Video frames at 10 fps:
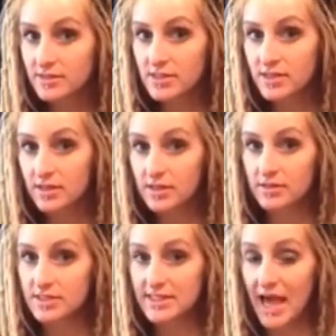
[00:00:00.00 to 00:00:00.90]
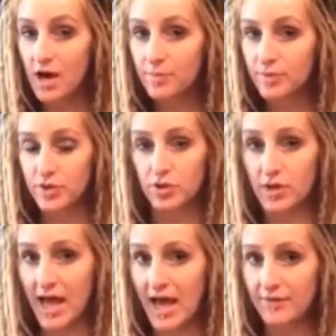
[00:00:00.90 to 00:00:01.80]
to the scalp. You
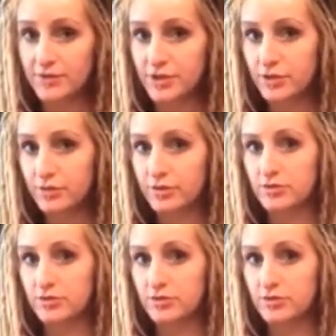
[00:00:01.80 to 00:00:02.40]
don't have to.